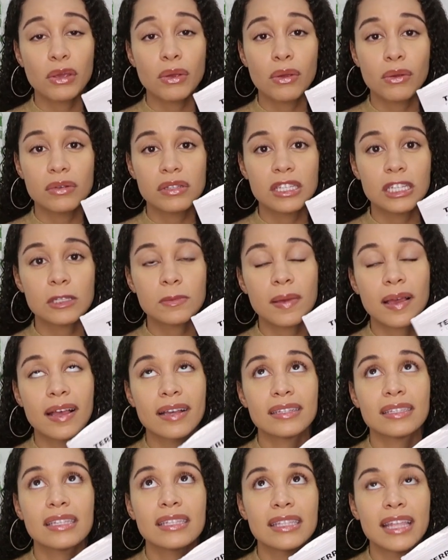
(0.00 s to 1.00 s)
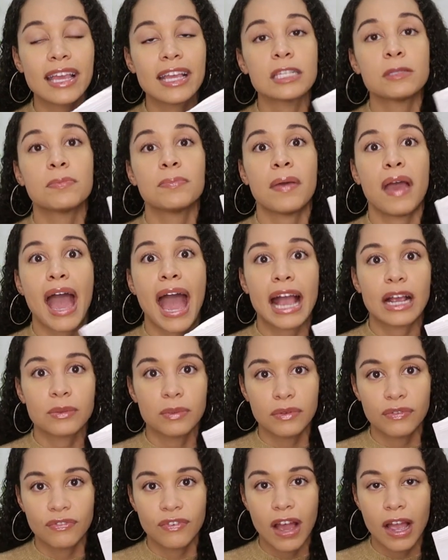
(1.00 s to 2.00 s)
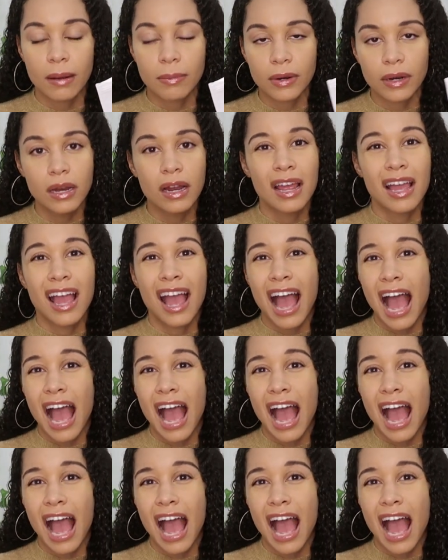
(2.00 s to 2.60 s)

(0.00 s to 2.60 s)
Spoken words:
you use this because this thing is packed with fiber.